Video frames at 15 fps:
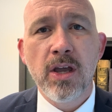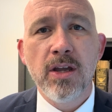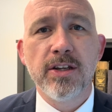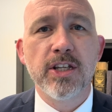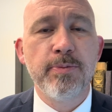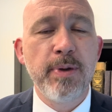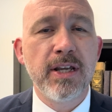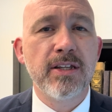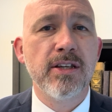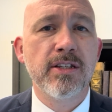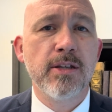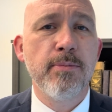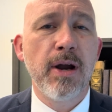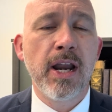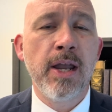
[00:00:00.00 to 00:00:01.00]
To speak to
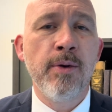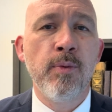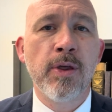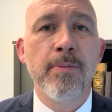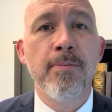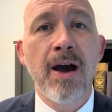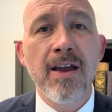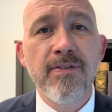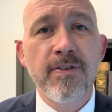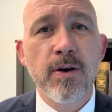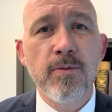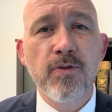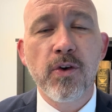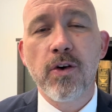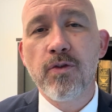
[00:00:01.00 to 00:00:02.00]
somebody with my
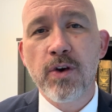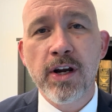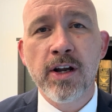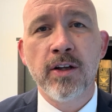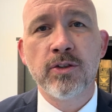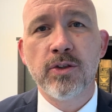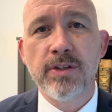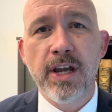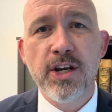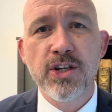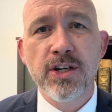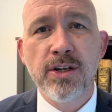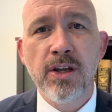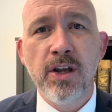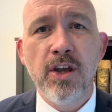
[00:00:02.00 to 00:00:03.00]
firm for a free
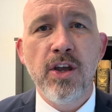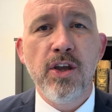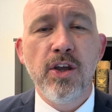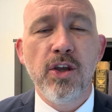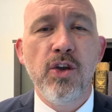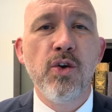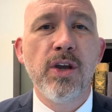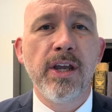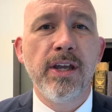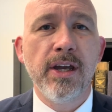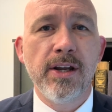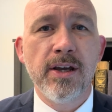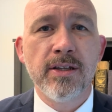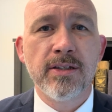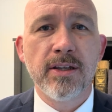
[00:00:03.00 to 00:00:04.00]
consultation, you can get
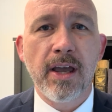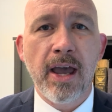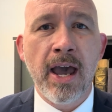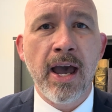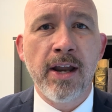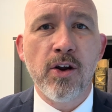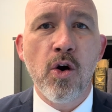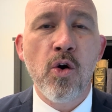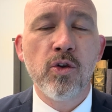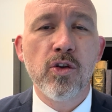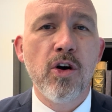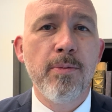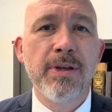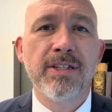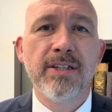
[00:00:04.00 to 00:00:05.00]
us at
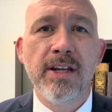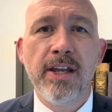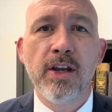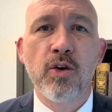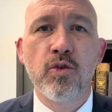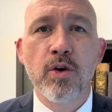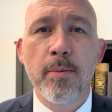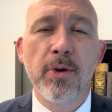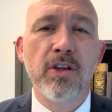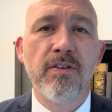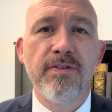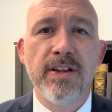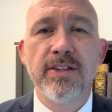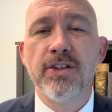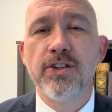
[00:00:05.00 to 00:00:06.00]
Oklahoma City Criminal
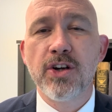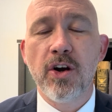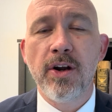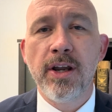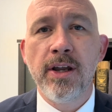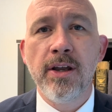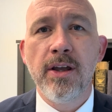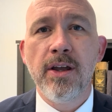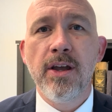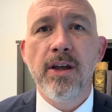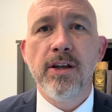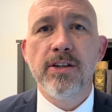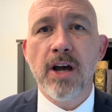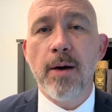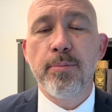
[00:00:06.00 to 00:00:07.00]
Defense
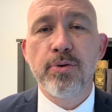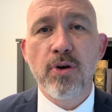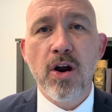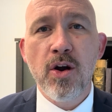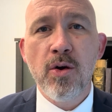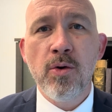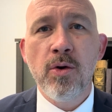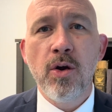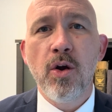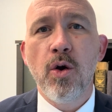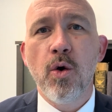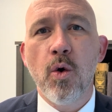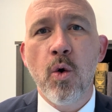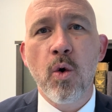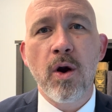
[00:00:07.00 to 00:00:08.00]
Attorney.pro
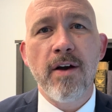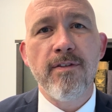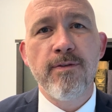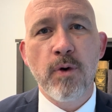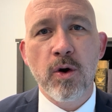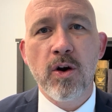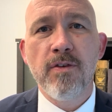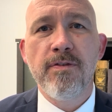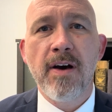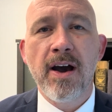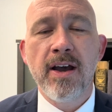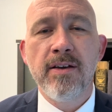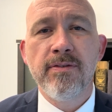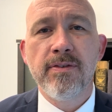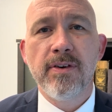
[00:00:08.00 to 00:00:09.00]
or at
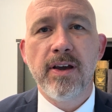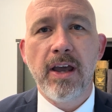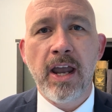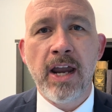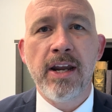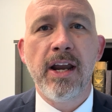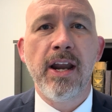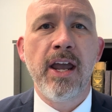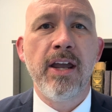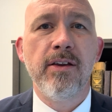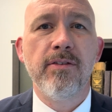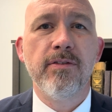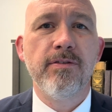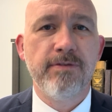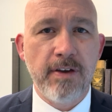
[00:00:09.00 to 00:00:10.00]

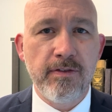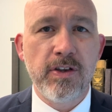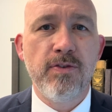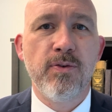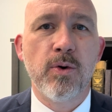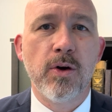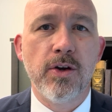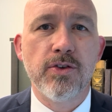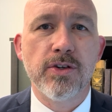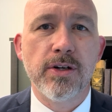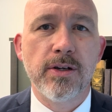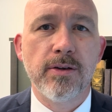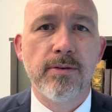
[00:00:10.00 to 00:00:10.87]
405-888-5400.